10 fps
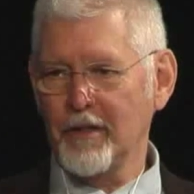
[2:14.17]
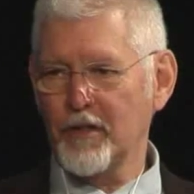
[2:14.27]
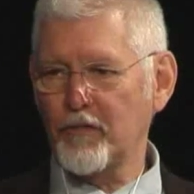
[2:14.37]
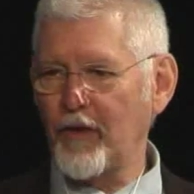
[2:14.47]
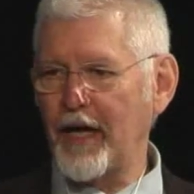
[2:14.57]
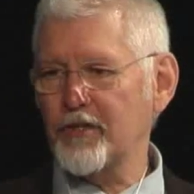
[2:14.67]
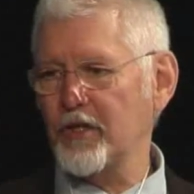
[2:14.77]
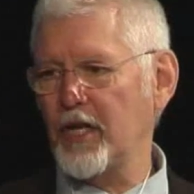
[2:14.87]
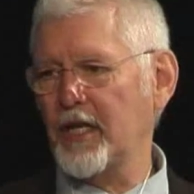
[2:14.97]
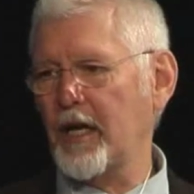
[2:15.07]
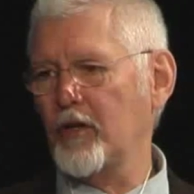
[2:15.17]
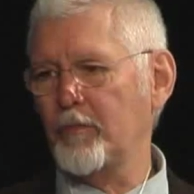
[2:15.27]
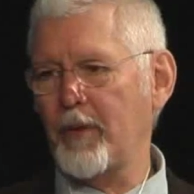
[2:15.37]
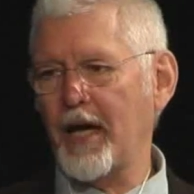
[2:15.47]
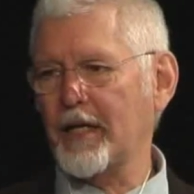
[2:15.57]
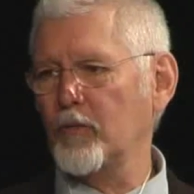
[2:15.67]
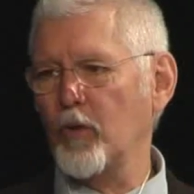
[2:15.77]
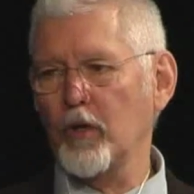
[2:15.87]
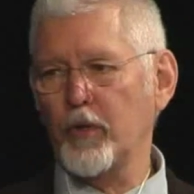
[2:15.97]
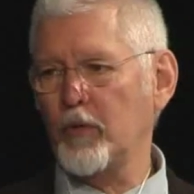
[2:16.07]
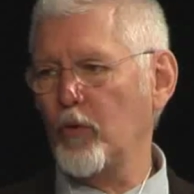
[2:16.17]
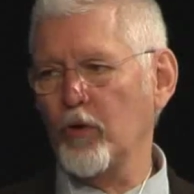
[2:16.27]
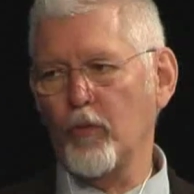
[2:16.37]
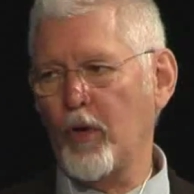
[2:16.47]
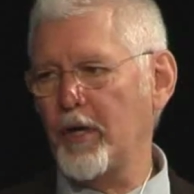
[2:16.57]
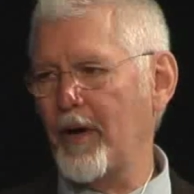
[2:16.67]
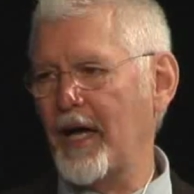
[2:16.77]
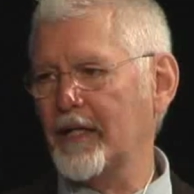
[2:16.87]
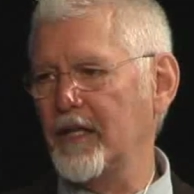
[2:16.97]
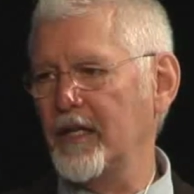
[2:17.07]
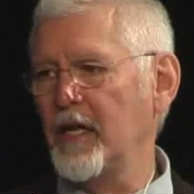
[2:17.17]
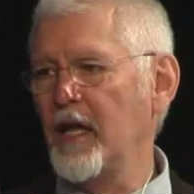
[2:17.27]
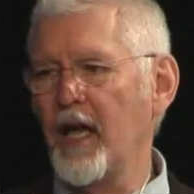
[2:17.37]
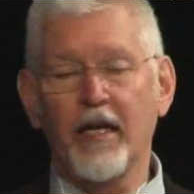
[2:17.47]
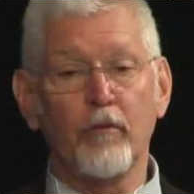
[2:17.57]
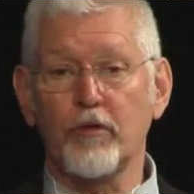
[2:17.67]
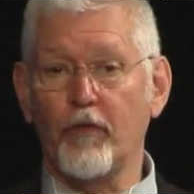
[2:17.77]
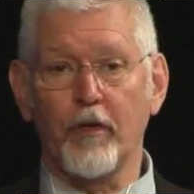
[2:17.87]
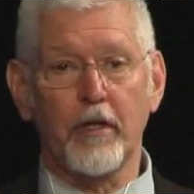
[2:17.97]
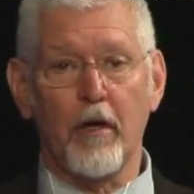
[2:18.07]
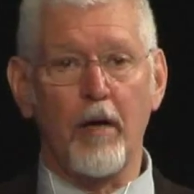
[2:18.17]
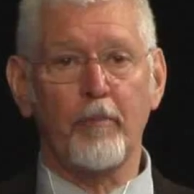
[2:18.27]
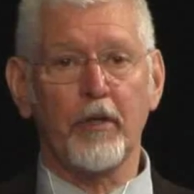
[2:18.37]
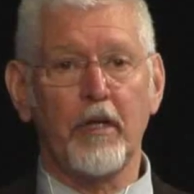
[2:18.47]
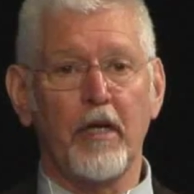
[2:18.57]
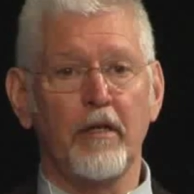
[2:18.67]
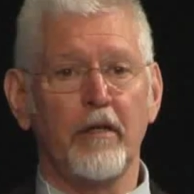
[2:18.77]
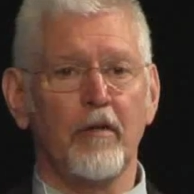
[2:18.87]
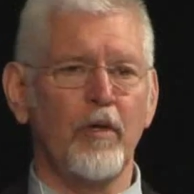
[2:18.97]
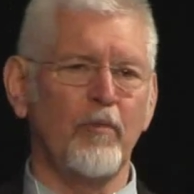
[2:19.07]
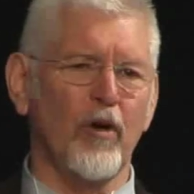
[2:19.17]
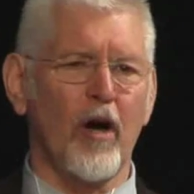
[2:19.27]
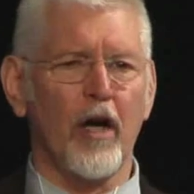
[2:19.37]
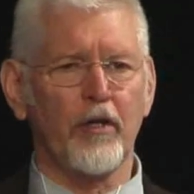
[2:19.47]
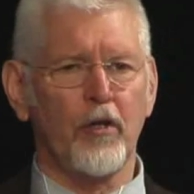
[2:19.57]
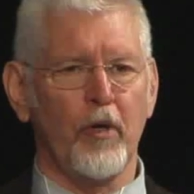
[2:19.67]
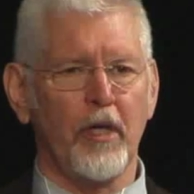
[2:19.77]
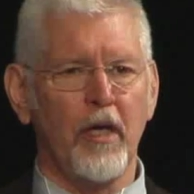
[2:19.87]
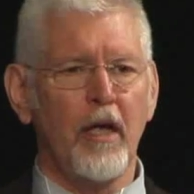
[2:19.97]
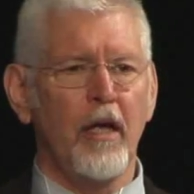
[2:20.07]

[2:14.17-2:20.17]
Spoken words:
It's fascinating. I look back at where we were way back then, and it was very complicated, and we were arguing.